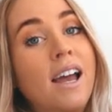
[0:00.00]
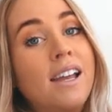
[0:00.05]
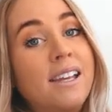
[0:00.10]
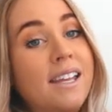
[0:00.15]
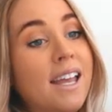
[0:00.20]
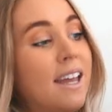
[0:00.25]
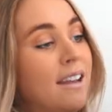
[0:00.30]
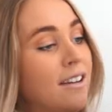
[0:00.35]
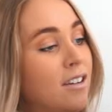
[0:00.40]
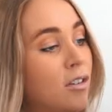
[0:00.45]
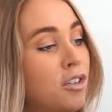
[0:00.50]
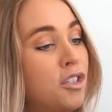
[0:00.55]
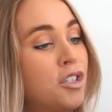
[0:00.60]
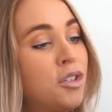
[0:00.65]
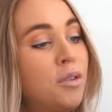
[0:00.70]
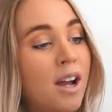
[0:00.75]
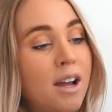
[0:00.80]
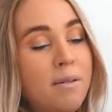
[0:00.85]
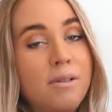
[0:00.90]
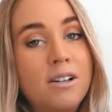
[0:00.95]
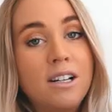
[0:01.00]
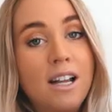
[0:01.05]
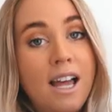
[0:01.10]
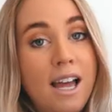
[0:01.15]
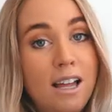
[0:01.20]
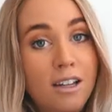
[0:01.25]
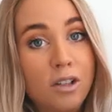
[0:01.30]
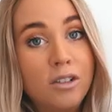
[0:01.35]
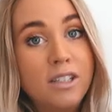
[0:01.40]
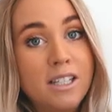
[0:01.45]
Again, not sure how, much,
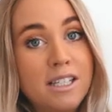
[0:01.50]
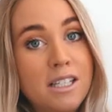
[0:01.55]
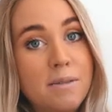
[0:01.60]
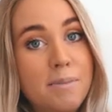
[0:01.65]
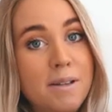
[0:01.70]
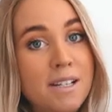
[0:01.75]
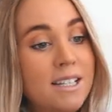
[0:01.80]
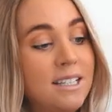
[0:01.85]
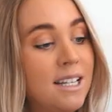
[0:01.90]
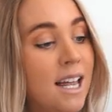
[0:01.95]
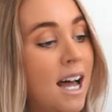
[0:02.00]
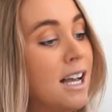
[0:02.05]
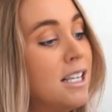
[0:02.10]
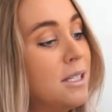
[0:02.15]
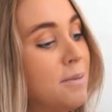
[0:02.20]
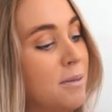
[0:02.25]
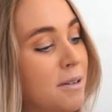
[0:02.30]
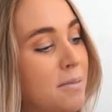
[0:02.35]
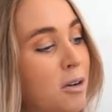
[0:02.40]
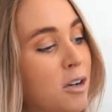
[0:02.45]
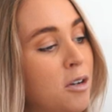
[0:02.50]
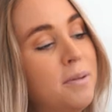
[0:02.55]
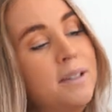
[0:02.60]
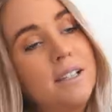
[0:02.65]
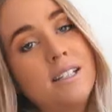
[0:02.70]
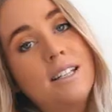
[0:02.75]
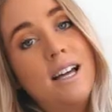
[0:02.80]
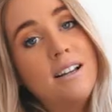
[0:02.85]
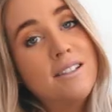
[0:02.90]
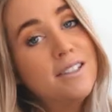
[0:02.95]
how long this is meant to last, but I'm
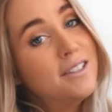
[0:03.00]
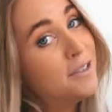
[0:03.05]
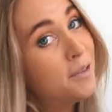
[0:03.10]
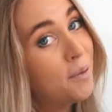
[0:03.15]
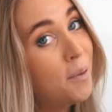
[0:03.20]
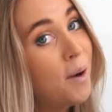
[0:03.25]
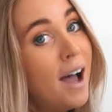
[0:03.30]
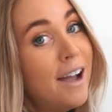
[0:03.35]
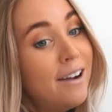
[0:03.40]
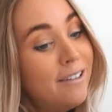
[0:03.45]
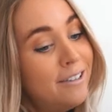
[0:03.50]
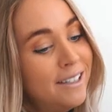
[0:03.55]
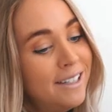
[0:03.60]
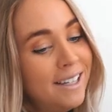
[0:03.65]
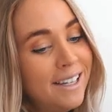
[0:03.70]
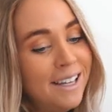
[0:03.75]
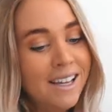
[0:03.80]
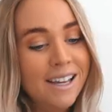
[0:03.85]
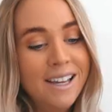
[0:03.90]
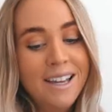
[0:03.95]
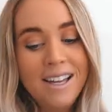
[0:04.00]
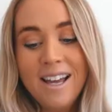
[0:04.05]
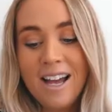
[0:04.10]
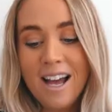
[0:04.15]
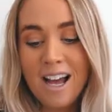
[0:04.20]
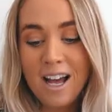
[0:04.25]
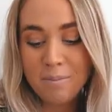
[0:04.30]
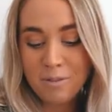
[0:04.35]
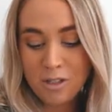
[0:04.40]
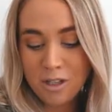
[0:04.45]
hoping it lasts a while.
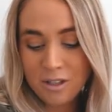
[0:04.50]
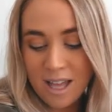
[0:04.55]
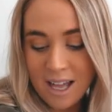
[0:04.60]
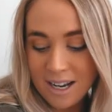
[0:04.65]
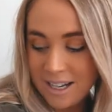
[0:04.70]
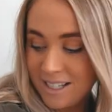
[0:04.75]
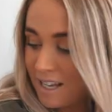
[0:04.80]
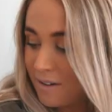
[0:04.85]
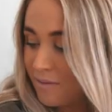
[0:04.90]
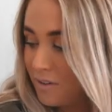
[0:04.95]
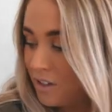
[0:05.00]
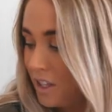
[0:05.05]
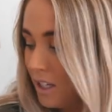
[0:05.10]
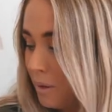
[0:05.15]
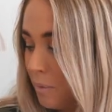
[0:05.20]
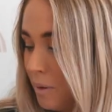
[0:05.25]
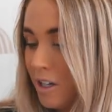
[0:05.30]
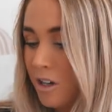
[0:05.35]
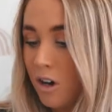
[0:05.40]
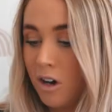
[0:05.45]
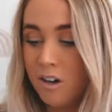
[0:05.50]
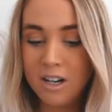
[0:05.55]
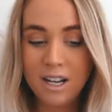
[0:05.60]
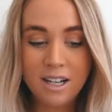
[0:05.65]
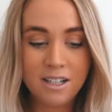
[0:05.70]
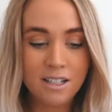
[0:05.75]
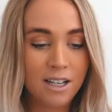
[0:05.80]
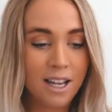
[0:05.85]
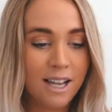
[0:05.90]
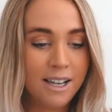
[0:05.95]
Um, so that is everything we got
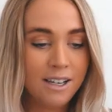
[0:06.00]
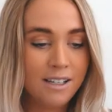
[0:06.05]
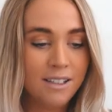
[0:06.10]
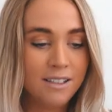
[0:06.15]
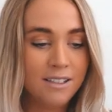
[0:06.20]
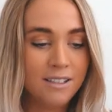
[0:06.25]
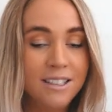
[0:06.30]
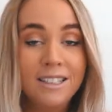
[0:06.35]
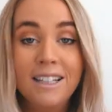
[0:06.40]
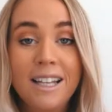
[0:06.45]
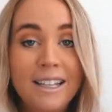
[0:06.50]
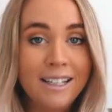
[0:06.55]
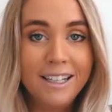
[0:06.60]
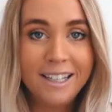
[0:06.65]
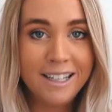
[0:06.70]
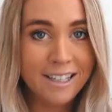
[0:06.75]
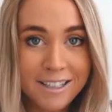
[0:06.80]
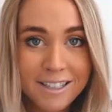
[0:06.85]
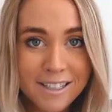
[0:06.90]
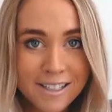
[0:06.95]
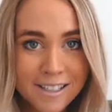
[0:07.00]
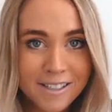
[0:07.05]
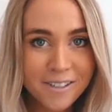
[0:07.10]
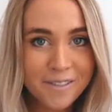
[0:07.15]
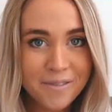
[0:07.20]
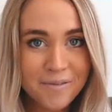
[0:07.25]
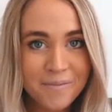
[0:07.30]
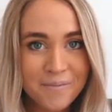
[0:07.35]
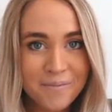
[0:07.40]
under like cleanliness.